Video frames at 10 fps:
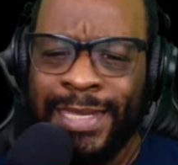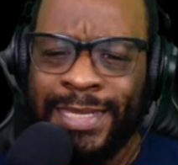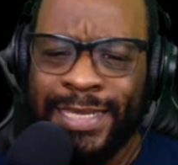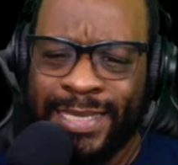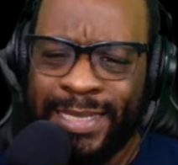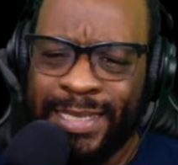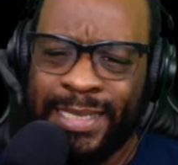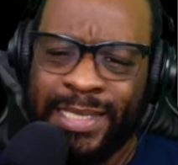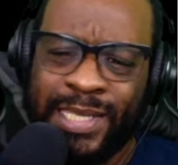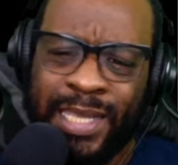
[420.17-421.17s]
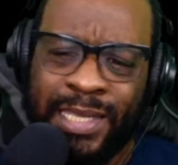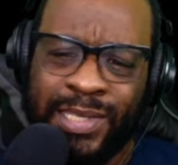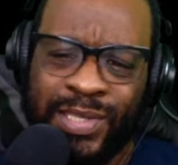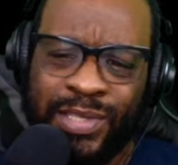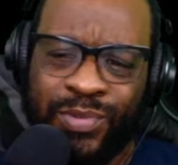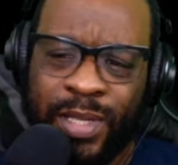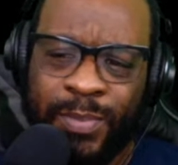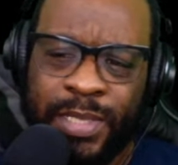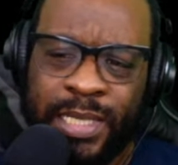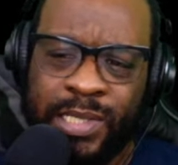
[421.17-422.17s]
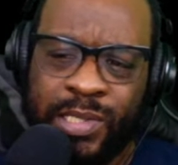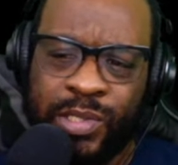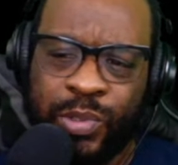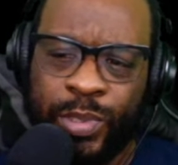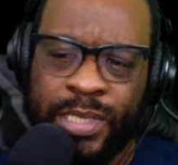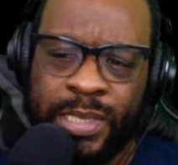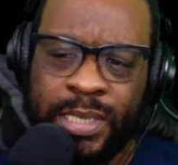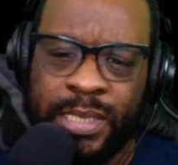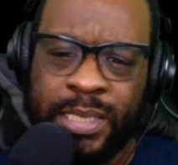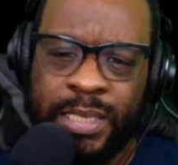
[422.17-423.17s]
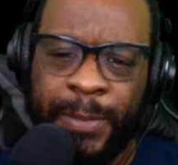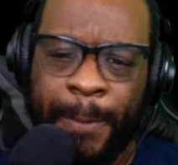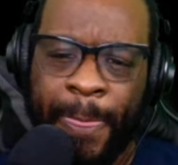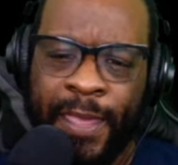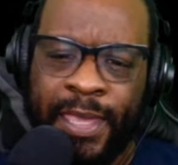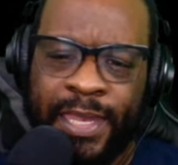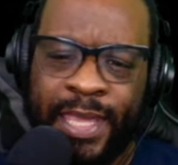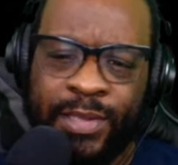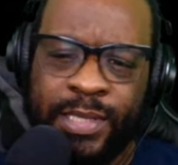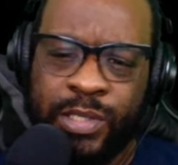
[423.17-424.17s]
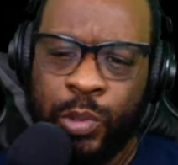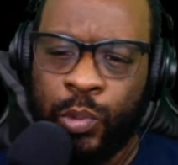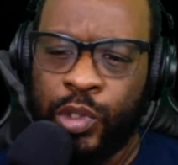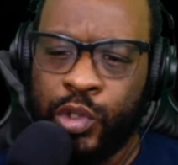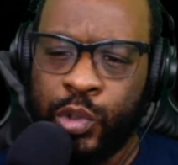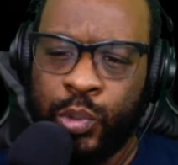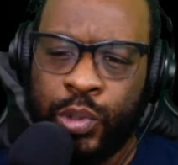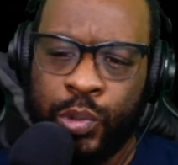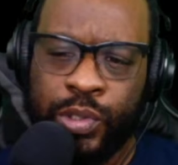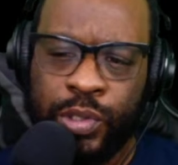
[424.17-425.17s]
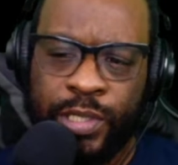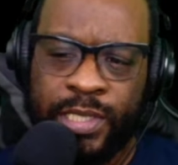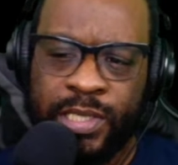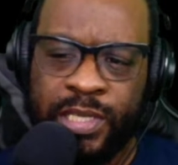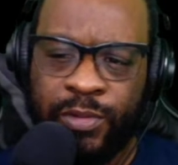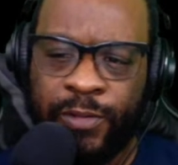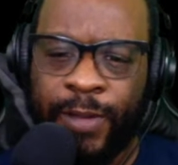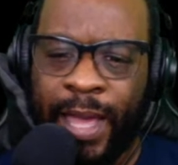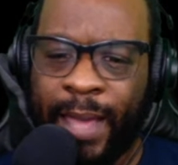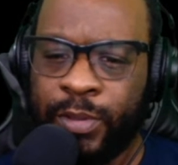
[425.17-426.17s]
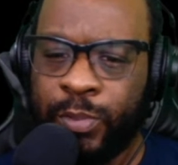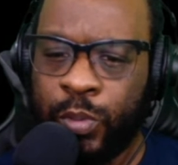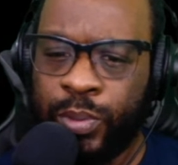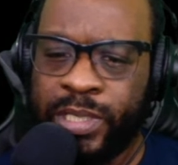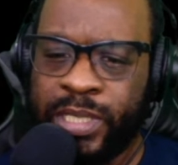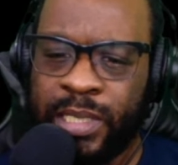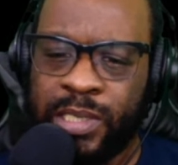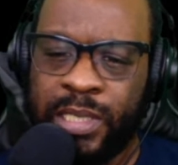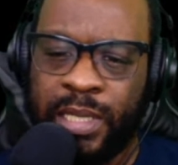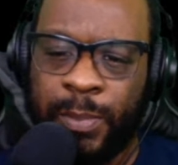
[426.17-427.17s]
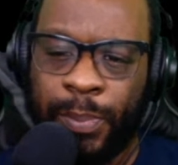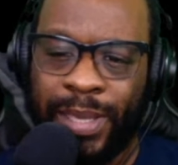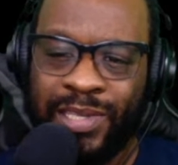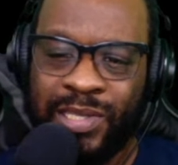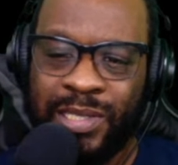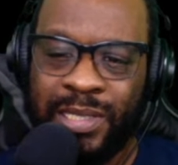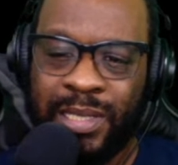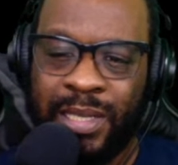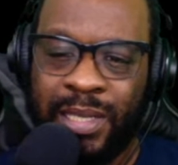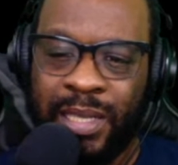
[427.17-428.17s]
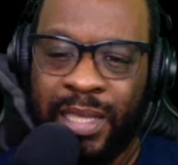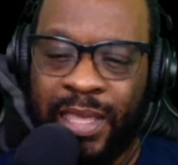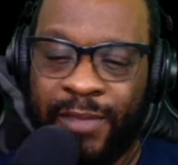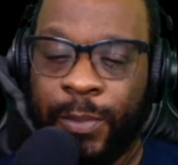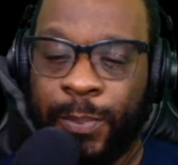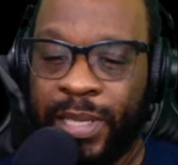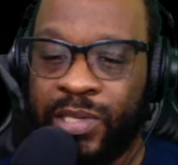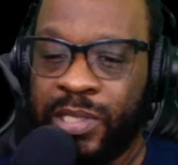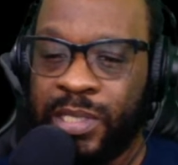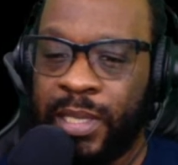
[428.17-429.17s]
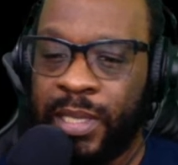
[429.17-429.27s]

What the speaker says: The CDC changed these recommendations in 2016. It now says only 2 doses are necessary for optimal protection in the patient if the patient